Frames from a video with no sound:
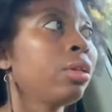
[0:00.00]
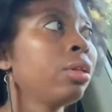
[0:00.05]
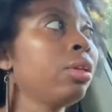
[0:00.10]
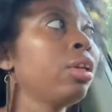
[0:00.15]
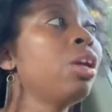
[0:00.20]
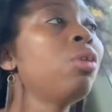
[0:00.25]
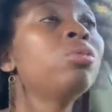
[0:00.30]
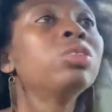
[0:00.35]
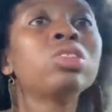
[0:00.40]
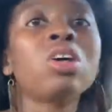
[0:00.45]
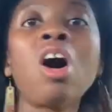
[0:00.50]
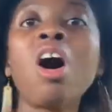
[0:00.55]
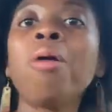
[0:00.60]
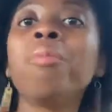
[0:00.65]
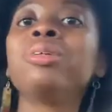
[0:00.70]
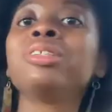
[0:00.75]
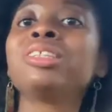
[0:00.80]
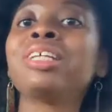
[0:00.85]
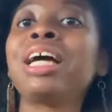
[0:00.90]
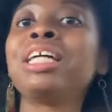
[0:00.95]
It was
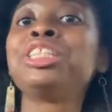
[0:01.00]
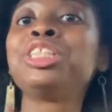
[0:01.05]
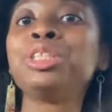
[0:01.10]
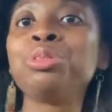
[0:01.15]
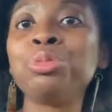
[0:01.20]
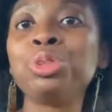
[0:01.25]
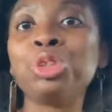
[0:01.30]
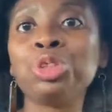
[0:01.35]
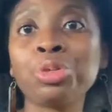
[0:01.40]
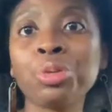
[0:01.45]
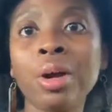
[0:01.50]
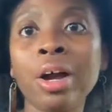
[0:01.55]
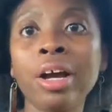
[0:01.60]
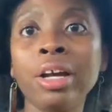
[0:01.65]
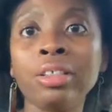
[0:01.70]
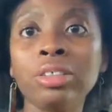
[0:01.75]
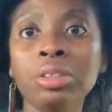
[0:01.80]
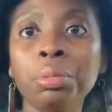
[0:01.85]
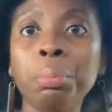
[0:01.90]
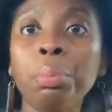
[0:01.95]
almost like she was
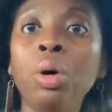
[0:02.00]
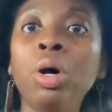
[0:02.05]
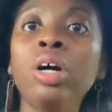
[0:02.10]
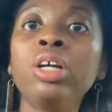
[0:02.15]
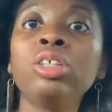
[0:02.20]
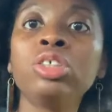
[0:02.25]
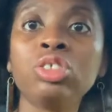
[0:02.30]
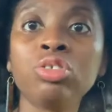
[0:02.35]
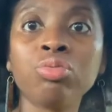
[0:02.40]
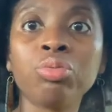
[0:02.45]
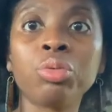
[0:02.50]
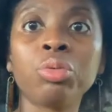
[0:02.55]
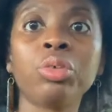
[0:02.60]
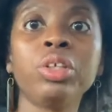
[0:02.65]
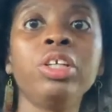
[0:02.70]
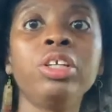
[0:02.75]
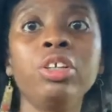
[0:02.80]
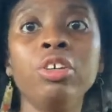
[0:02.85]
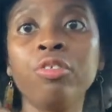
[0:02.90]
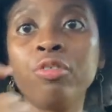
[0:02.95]
trying to punish
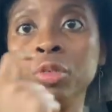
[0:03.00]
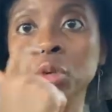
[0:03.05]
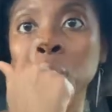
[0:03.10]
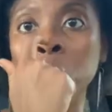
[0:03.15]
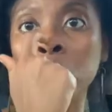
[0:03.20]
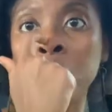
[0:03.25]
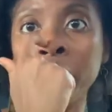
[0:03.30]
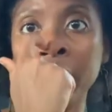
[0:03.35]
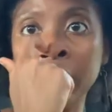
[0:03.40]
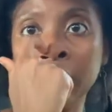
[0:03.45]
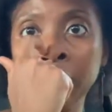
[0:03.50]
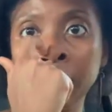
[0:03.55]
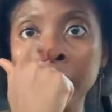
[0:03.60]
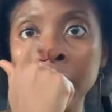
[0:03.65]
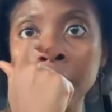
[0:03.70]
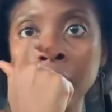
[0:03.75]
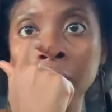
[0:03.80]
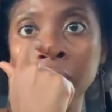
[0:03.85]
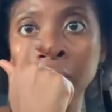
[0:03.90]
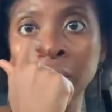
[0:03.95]
Verena for what
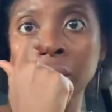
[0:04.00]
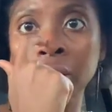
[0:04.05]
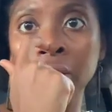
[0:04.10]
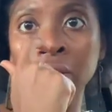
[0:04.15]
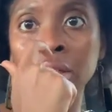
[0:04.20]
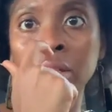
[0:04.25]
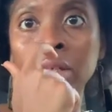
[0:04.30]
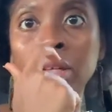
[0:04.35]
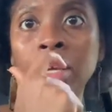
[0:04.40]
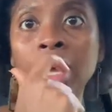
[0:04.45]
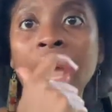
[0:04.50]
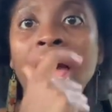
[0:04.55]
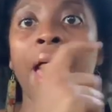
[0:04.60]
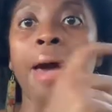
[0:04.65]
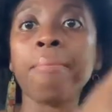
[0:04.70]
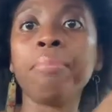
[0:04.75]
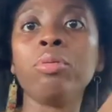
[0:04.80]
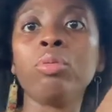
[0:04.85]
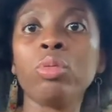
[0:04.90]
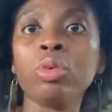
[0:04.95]

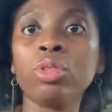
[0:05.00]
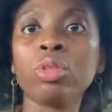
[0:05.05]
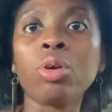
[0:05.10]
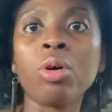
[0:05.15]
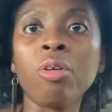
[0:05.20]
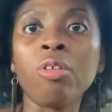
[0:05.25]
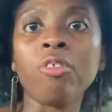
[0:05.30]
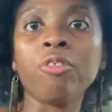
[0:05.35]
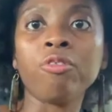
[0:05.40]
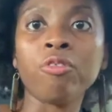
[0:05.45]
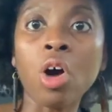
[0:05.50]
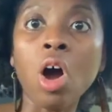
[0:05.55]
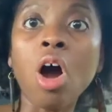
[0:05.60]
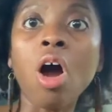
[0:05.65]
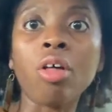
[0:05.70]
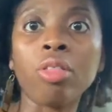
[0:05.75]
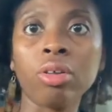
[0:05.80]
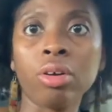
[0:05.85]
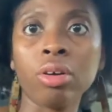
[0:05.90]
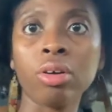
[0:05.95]
happened with her
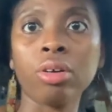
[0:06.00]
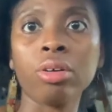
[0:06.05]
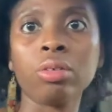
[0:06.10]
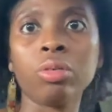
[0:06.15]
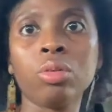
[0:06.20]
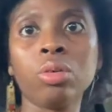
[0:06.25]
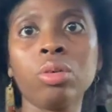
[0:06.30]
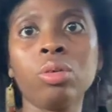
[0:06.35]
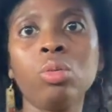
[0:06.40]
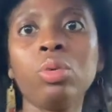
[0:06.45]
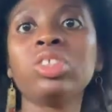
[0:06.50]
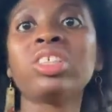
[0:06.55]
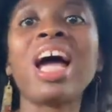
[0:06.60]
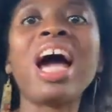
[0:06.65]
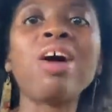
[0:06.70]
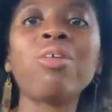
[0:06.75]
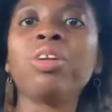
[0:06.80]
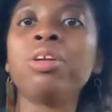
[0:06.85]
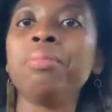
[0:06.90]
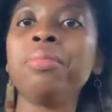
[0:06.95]
father, which
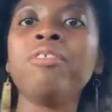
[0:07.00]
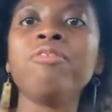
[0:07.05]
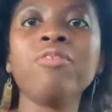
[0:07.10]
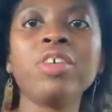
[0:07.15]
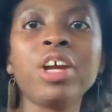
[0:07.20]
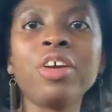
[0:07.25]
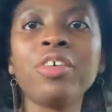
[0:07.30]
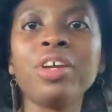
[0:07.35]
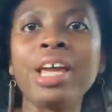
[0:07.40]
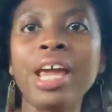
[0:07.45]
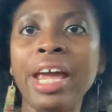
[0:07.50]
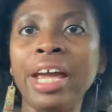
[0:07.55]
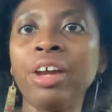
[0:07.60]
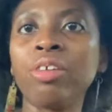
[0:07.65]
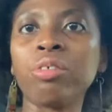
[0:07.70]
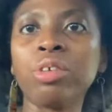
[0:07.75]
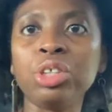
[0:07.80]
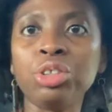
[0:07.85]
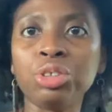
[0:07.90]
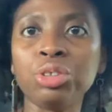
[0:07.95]
I would have been very
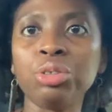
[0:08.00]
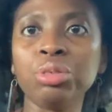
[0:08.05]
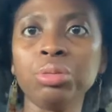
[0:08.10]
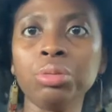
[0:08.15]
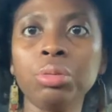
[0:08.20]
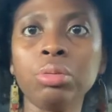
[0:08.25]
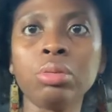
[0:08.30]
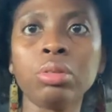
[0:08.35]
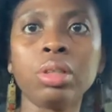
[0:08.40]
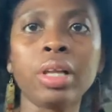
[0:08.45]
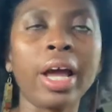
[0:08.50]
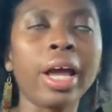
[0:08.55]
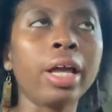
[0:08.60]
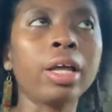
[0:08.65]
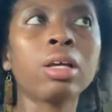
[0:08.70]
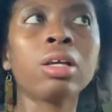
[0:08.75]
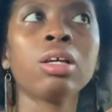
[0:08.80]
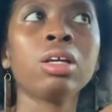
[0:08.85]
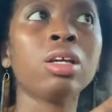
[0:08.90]
angry too. Like,